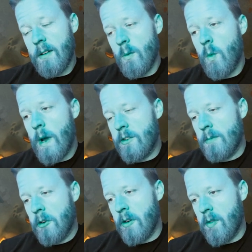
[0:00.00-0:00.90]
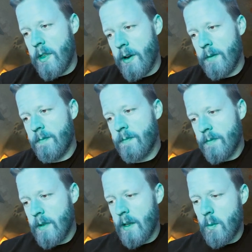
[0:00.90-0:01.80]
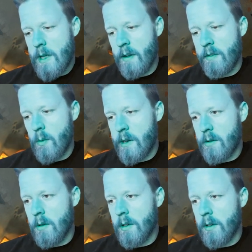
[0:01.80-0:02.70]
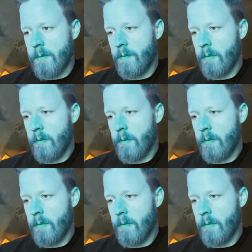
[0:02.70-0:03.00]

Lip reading: way too much over there, and we have way too little.